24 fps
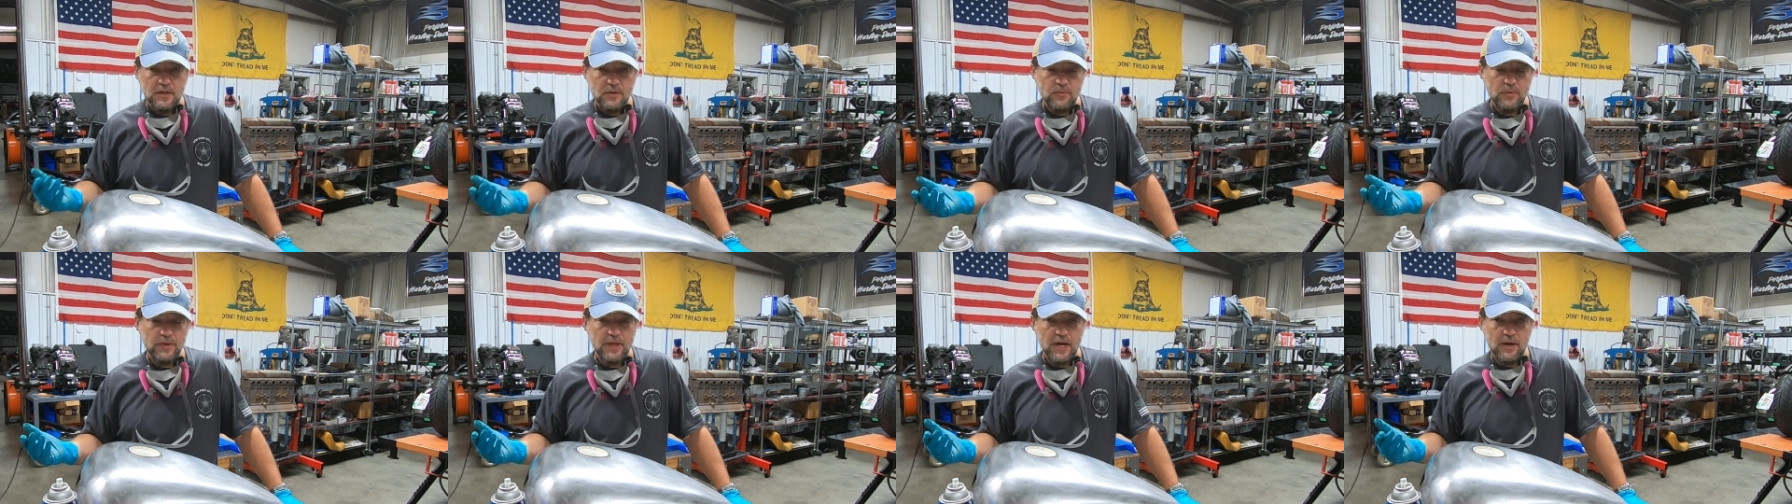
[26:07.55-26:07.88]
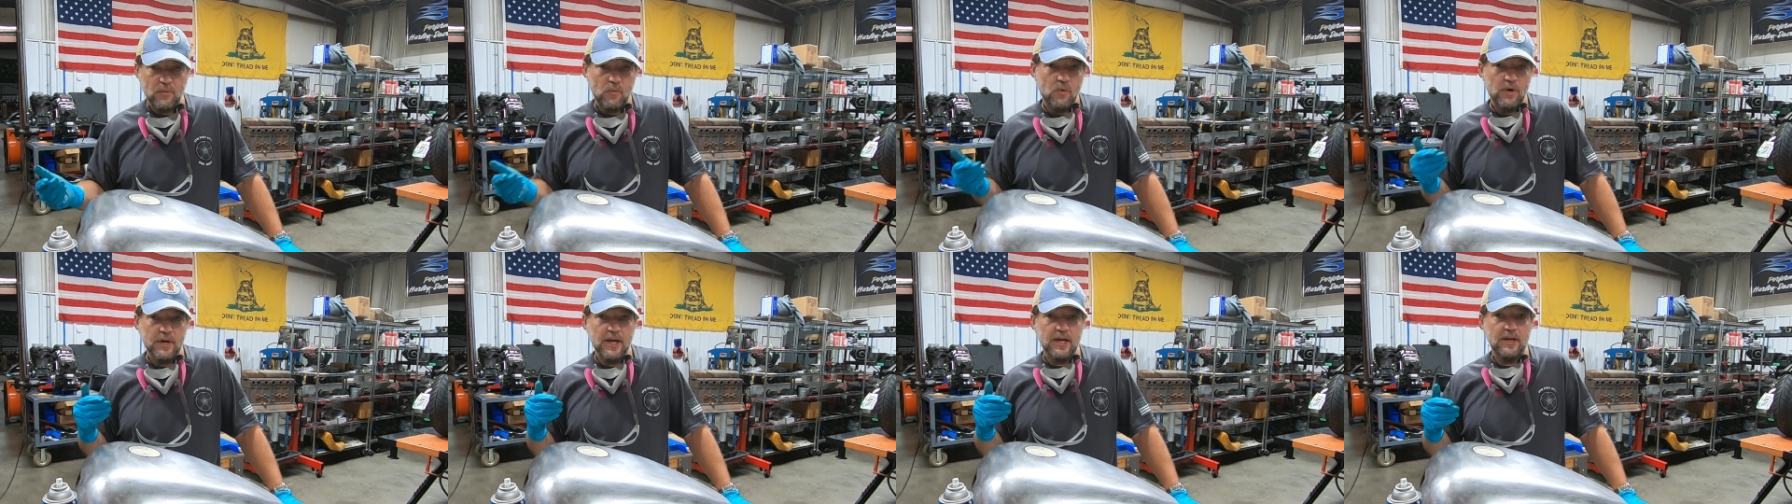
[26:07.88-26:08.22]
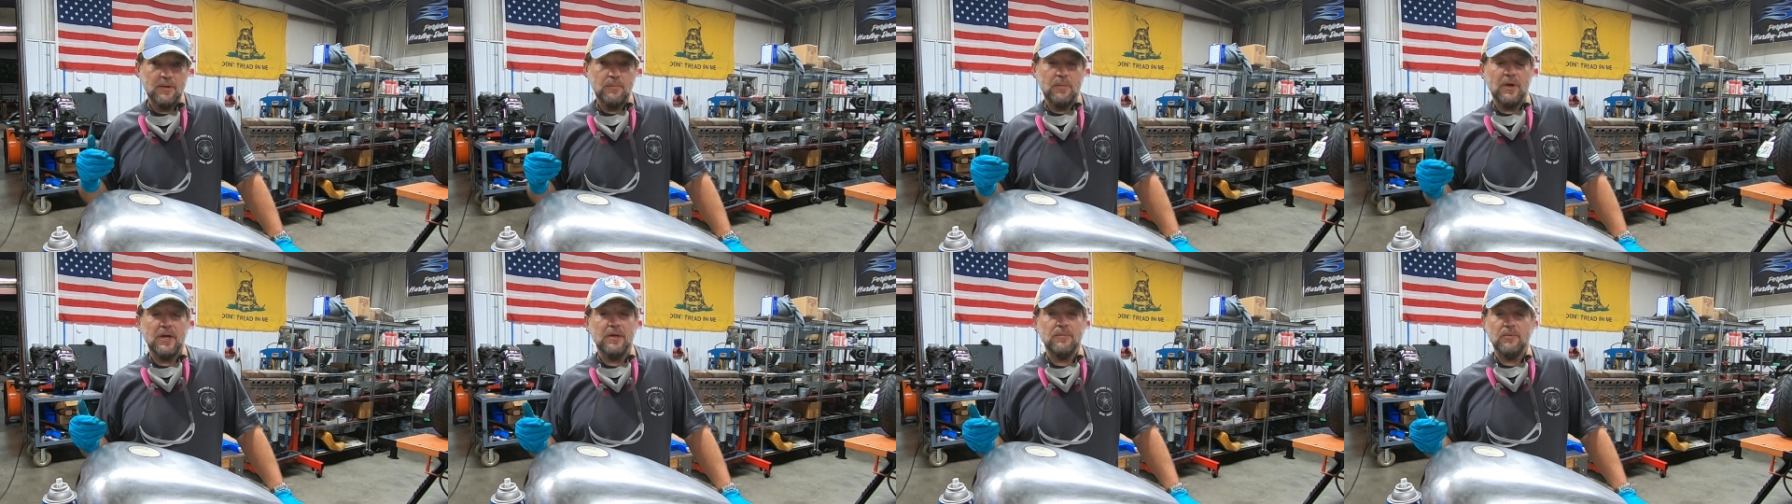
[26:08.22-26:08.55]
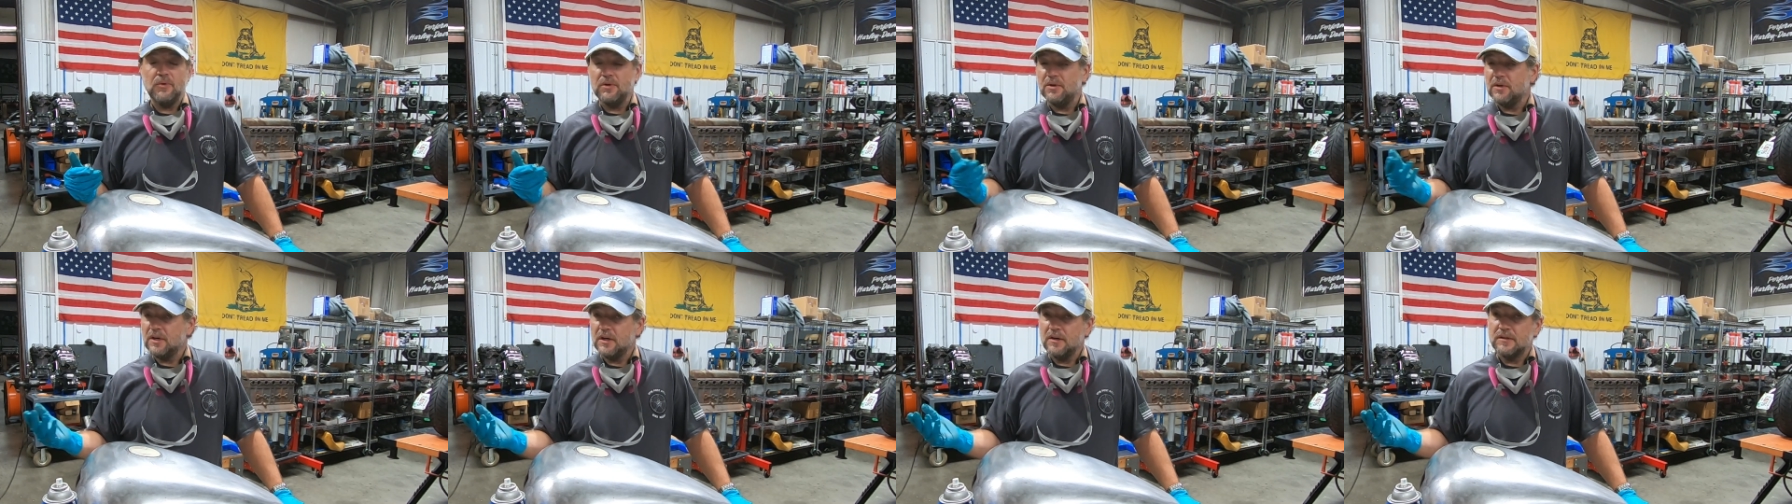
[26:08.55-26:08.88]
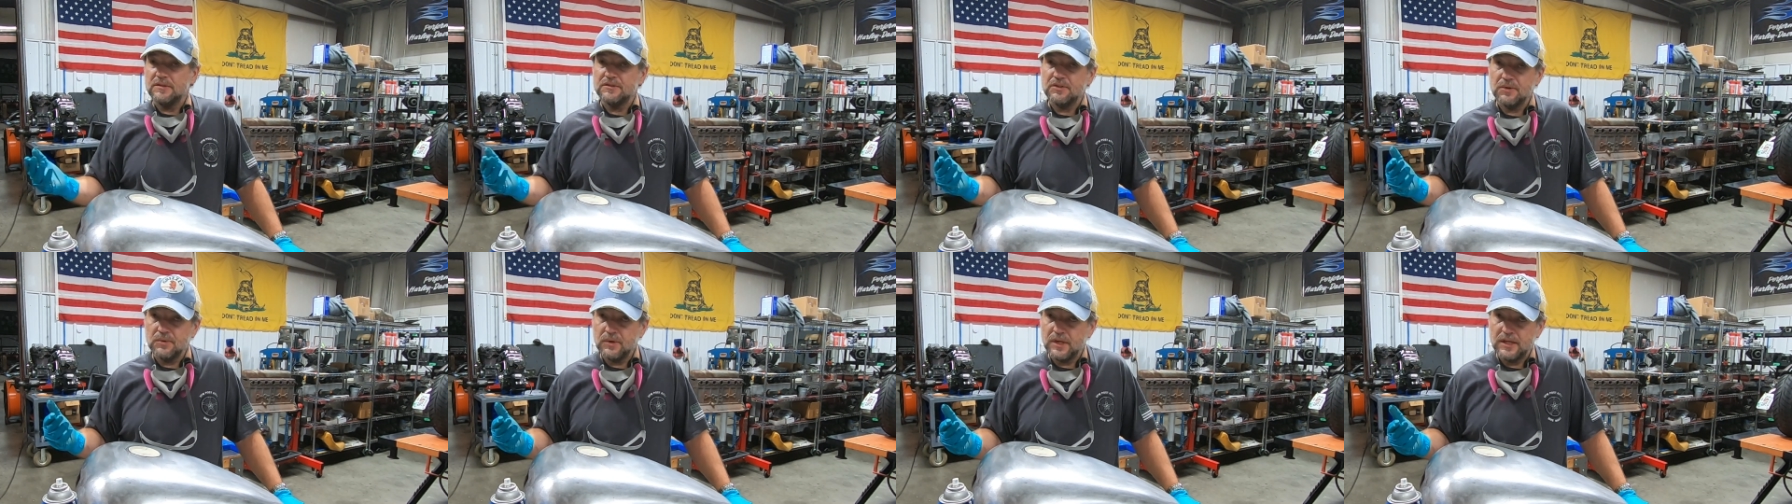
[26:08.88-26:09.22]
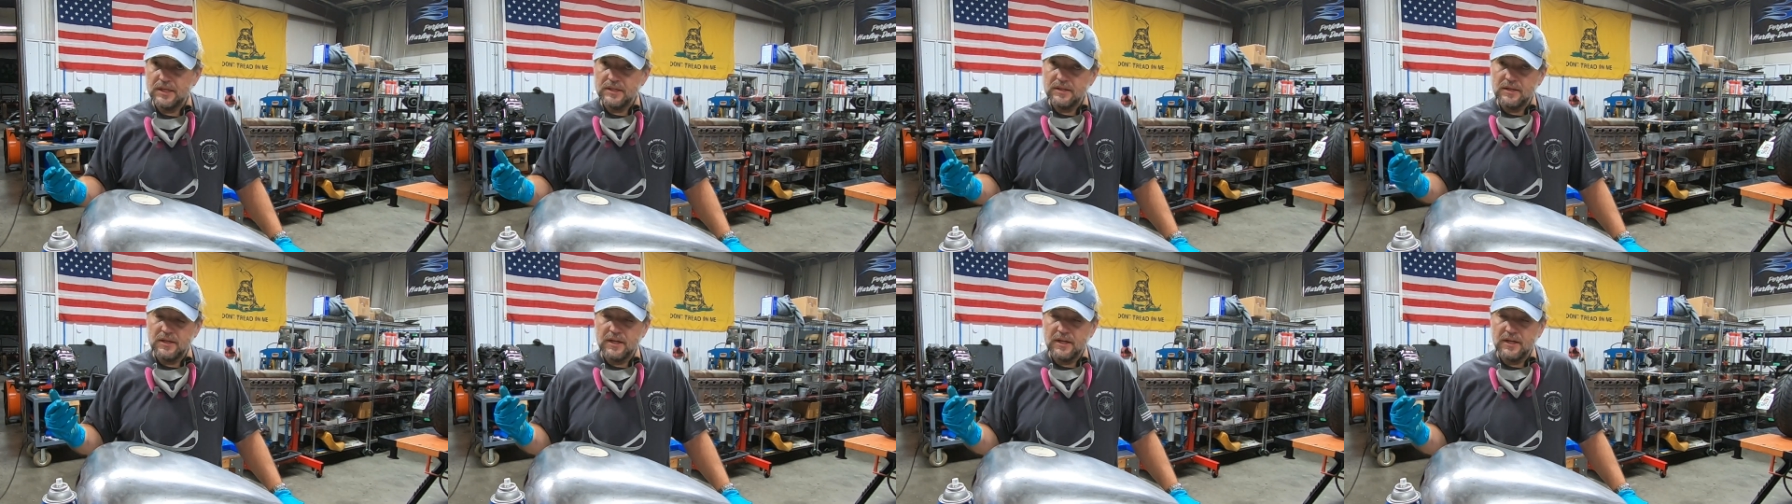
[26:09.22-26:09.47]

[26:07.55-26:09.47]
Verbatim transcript: With that 180 paper, you can also get